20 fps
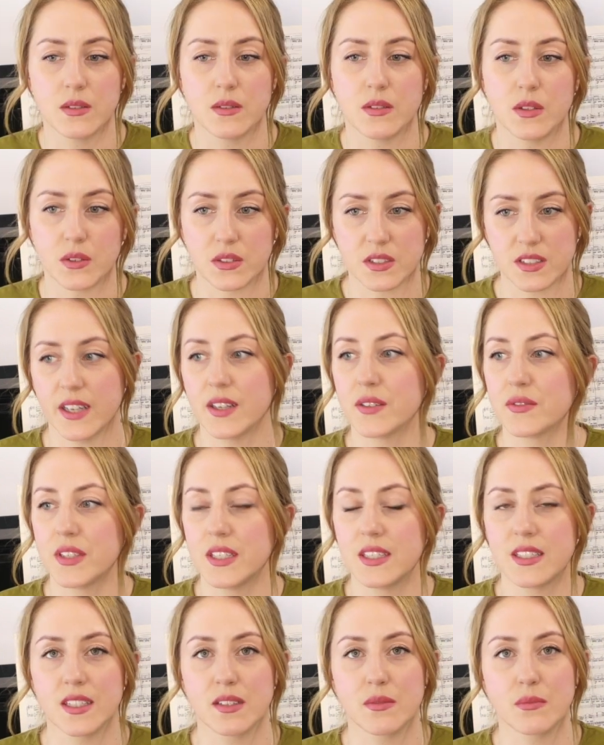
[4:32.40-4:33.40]
your sight
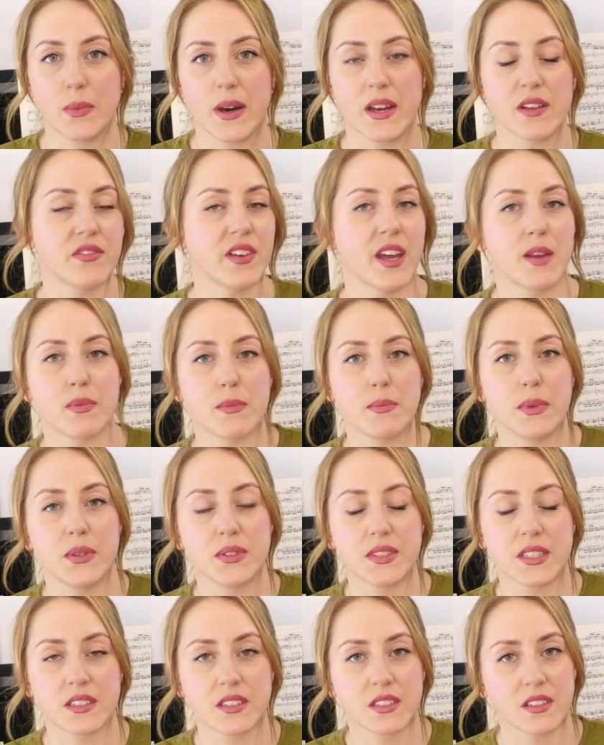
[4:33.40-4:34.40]
reading by Faber
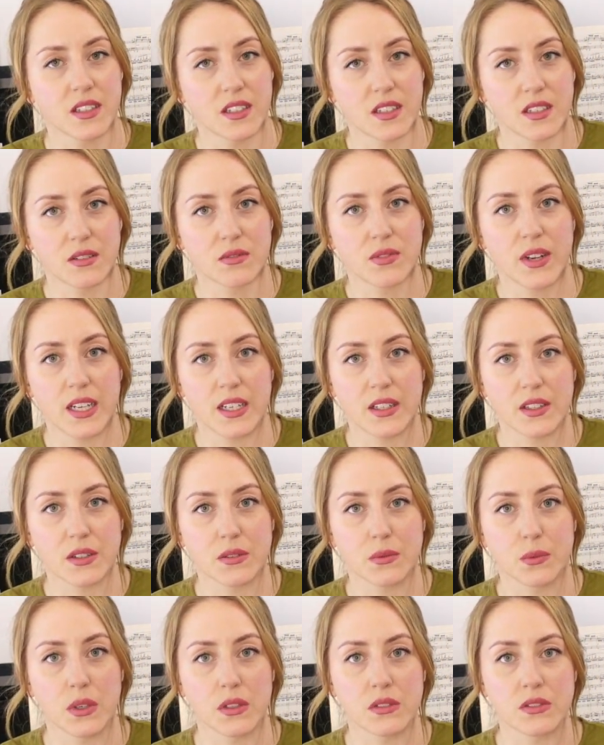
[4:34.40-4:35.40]
Music are really
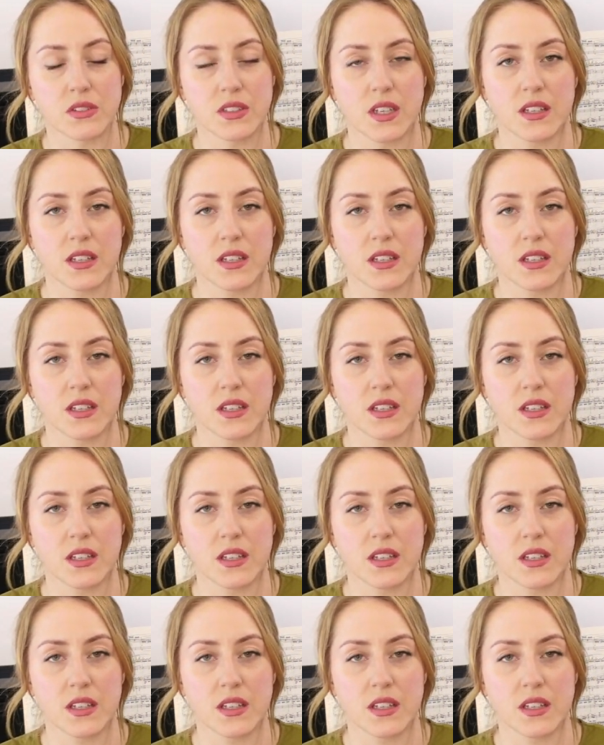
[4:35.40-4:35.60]
good ones,